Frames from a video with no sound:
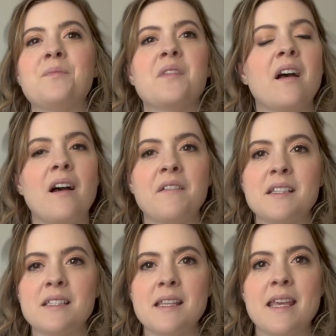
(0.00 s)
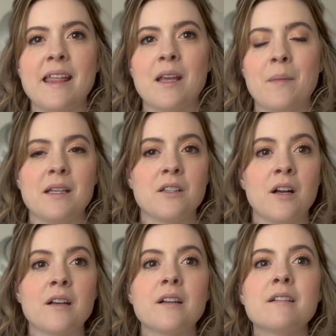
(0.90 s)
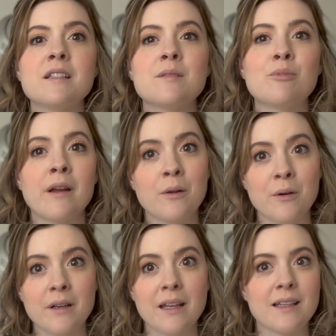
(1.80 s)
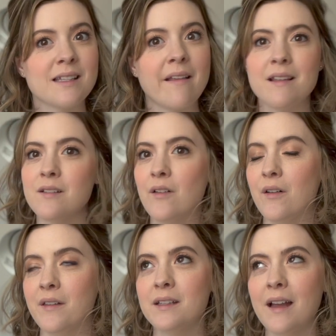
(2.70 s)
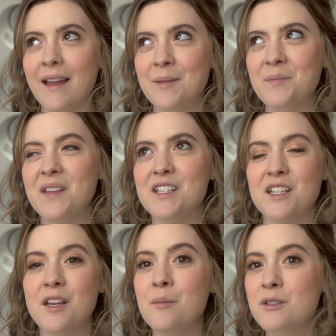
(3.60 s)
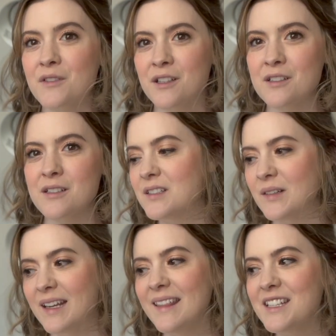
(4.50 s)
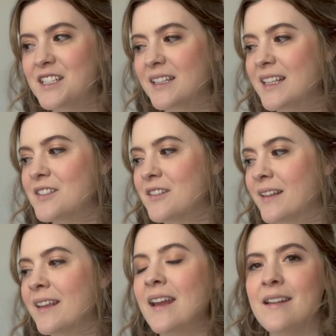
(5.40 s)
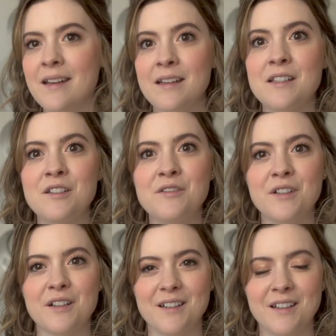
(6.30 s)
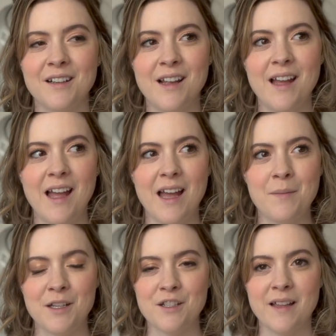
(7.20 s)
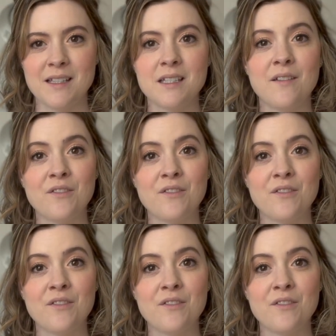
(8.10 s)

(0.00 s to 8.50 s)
Obviously, like, my daughter is priority. I say this all the time. She comes first. So anything she needs or anything I need to do for her, I make sure that's done